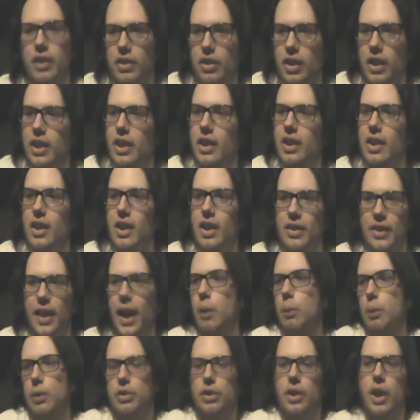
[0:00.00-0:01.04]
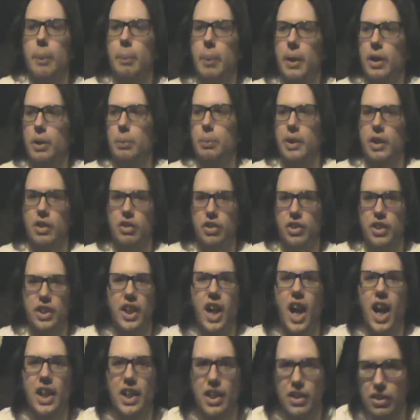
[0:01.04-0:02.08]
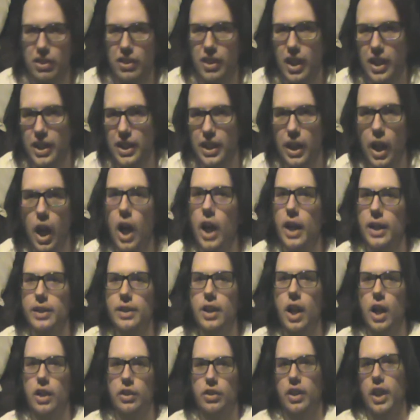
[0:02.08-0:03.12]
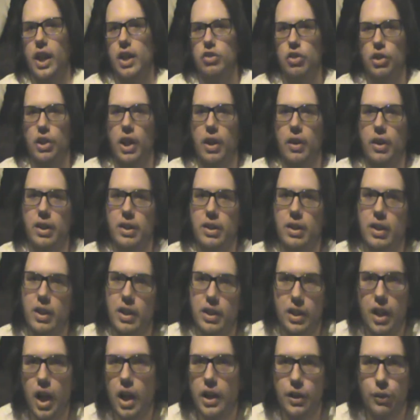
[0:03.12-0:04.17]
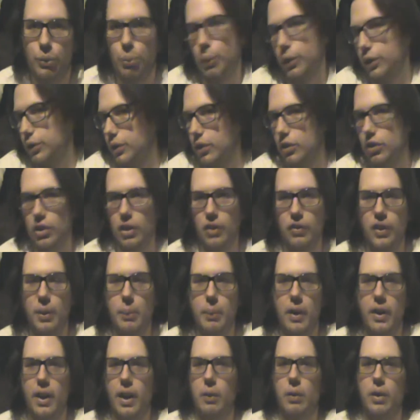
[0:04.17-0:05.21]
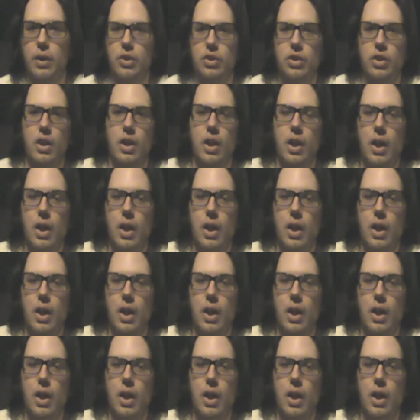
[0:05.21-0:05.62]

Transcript: It's like, that works a lot better because she's a goddess, not a god. God's kind of generic. Goddess works because she's a female. That works.